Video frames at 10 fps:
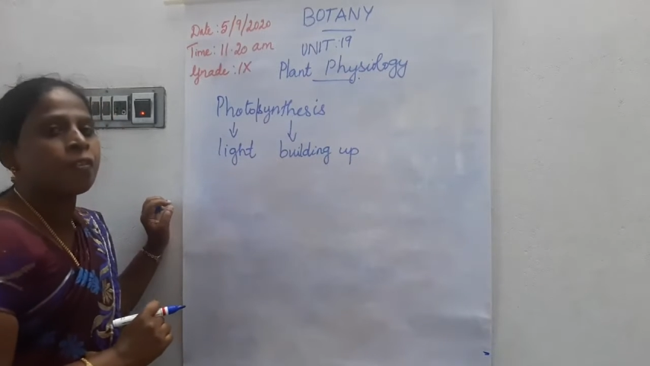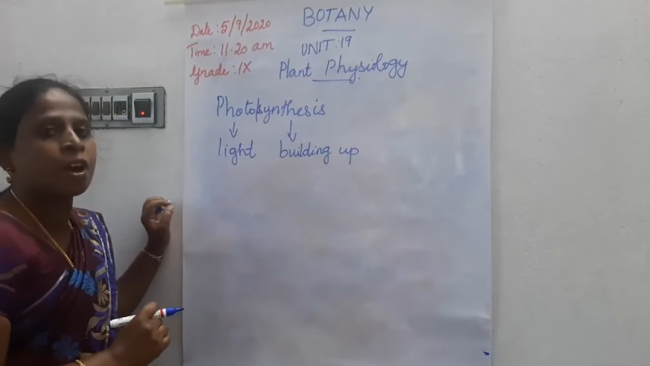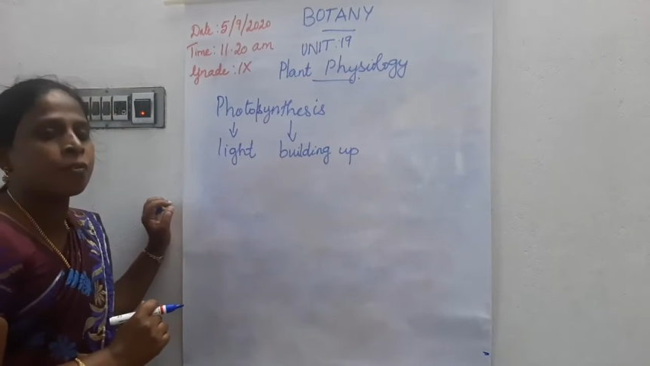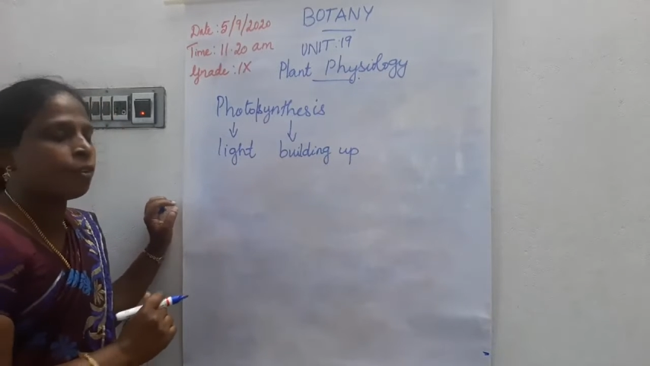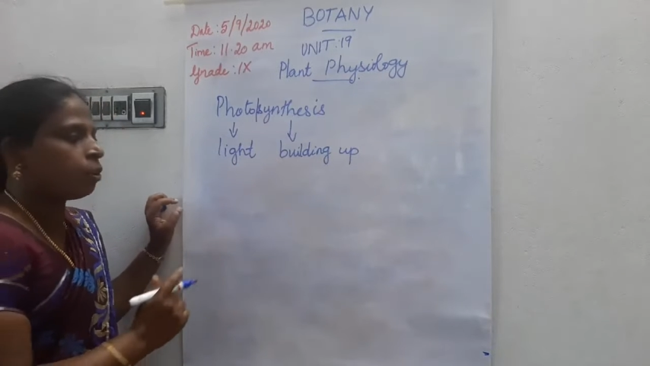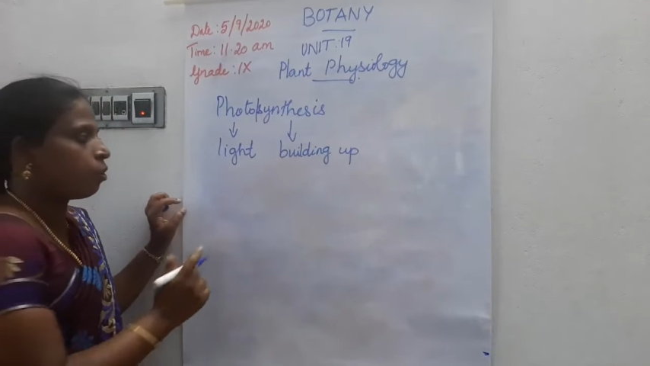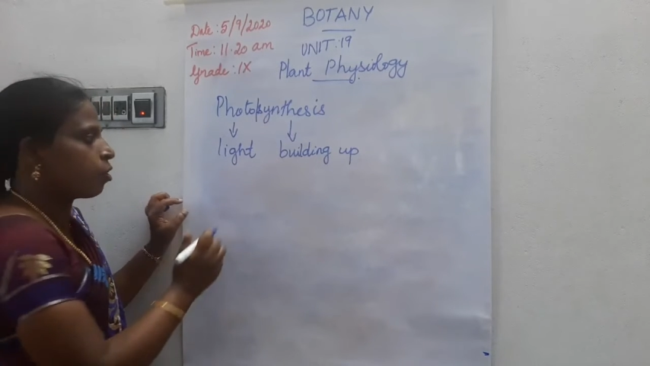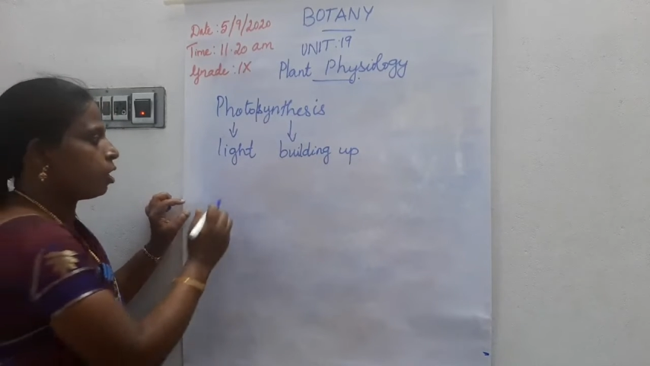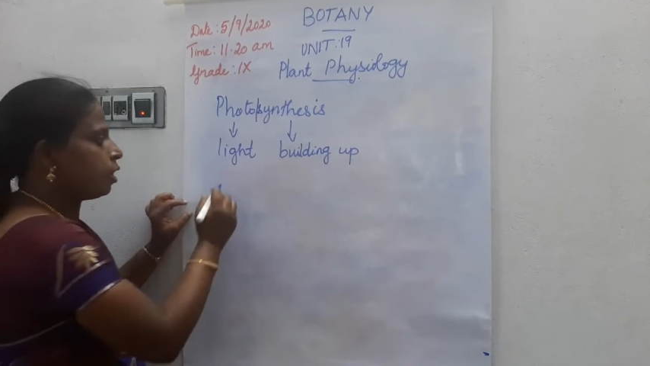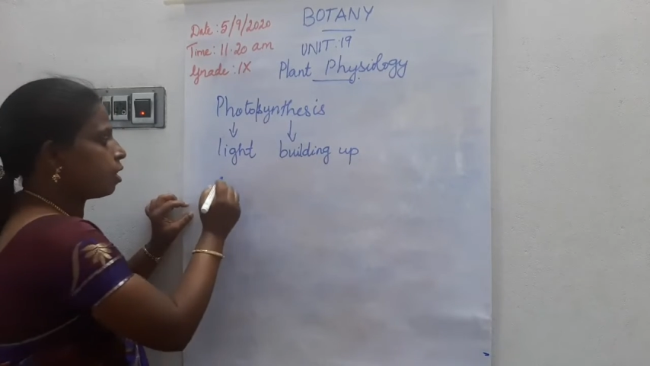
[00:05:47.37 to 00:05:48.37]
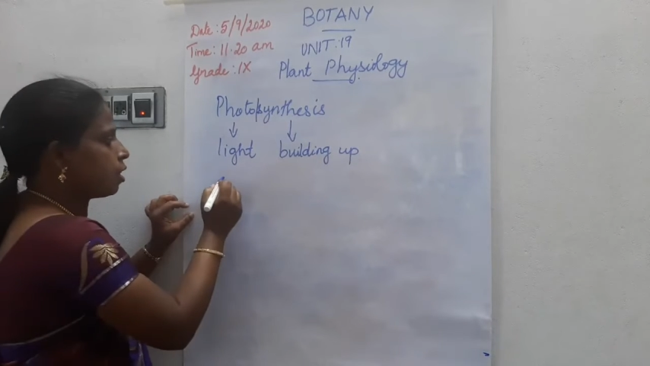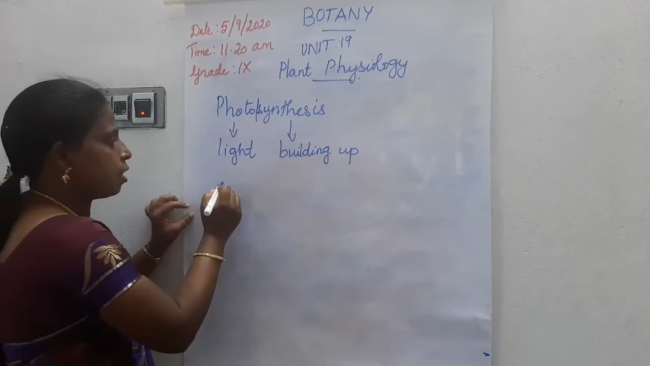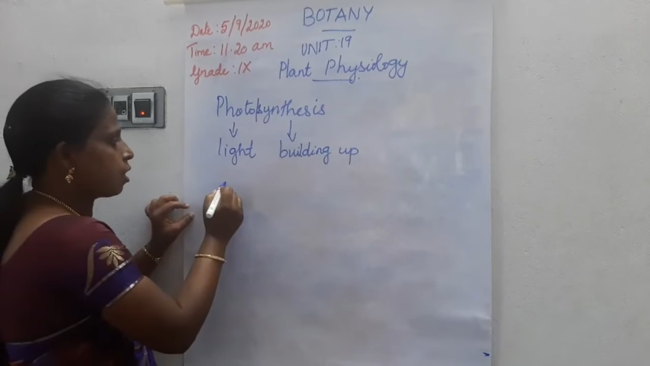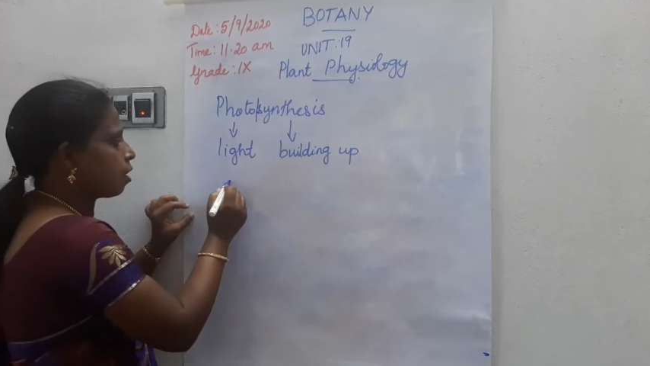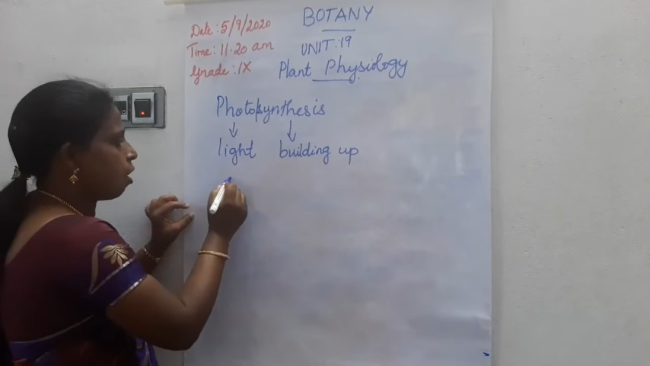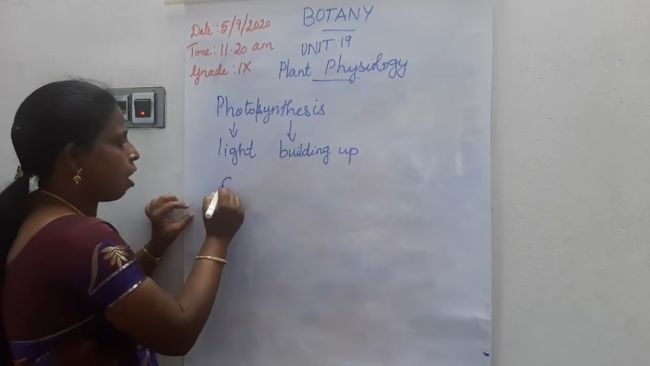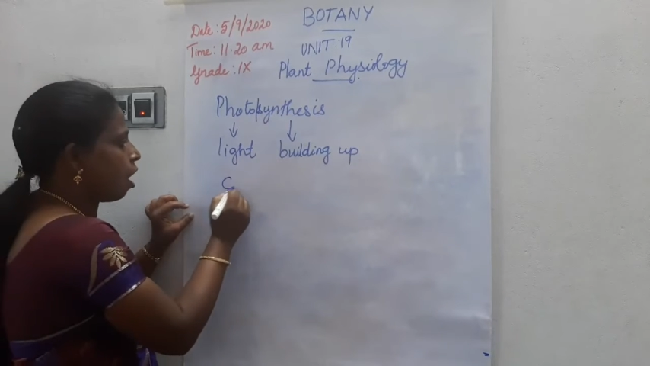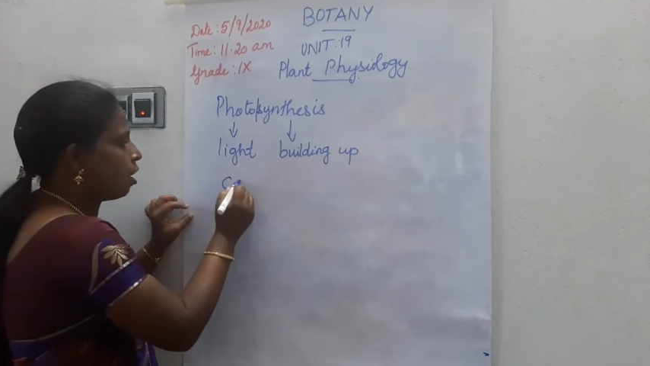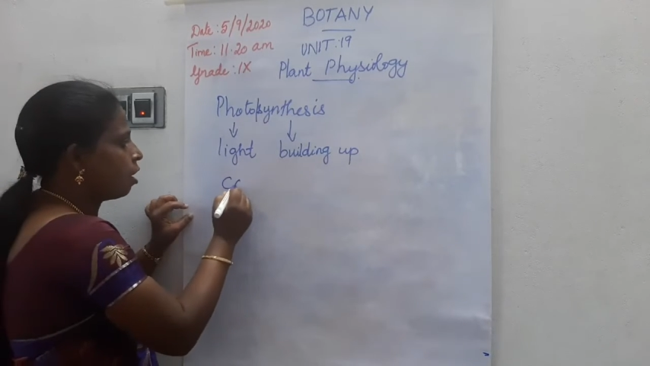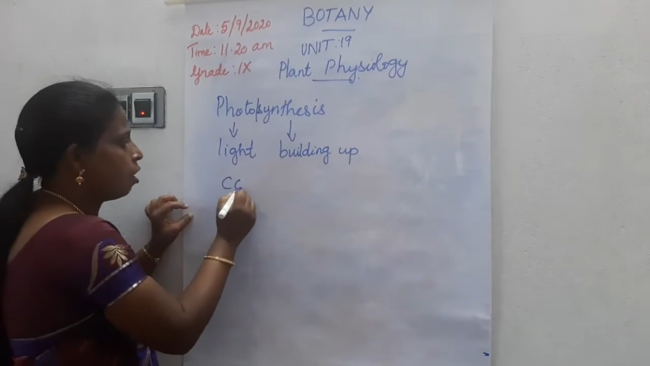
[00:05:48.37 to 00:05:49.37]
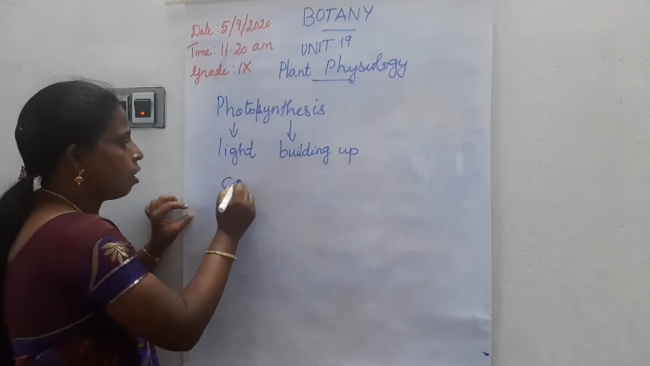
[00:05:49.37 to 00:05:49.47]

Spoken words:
for photosynthesis are